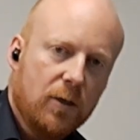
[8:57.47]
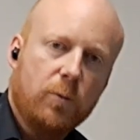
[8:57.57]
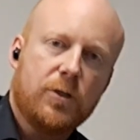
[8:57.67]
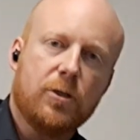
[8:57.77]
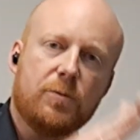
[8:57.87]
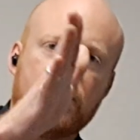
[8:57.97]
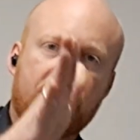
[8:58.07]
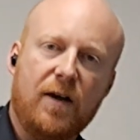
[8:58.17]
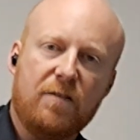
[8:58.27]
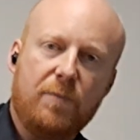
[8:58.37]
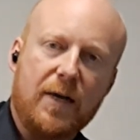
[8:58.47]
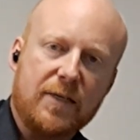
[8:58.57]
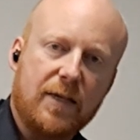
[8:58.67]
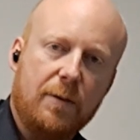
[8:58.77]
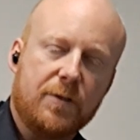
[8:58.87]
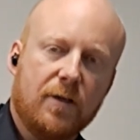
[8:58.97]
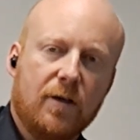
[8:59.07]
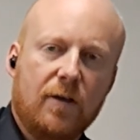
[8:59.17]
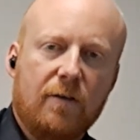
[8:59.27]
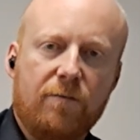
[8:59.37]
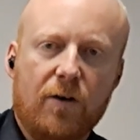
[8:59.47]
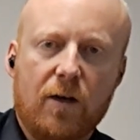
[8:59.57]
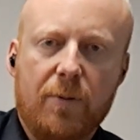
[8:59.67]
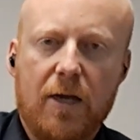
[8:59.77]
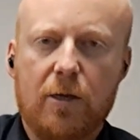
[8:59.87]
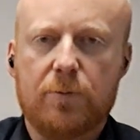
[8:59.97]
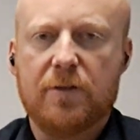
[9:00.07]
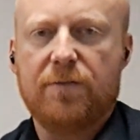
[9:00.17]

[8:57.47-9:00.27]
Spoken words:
We do up to 5 back slaps, followed by up to